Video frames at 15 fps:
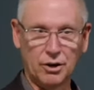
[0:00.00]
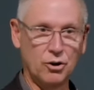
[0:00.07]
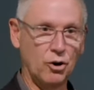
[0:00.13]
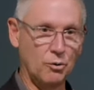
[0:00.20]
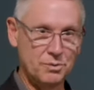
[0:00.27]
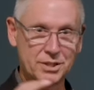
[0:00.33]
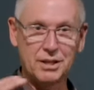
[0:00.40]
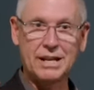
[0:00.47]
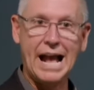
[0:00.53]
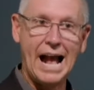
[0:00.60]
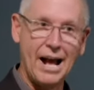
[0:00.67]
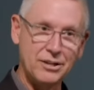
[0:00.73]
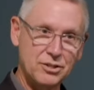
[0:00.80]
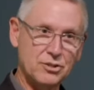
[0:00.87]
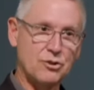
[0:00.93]
and Olmsted
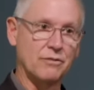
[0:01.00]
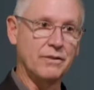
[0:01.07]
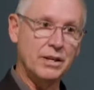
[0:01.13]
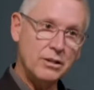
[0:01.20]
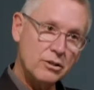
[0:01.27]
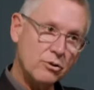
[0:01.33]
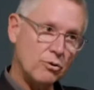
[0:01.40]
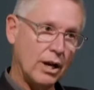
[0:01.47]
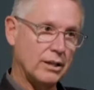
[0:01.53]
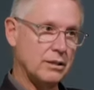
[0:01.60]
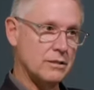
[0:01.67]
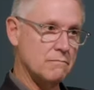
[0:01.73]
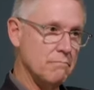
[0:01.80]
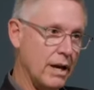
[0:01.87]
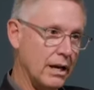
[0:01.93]
had to sort of integrate
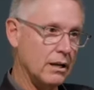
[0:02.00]
this made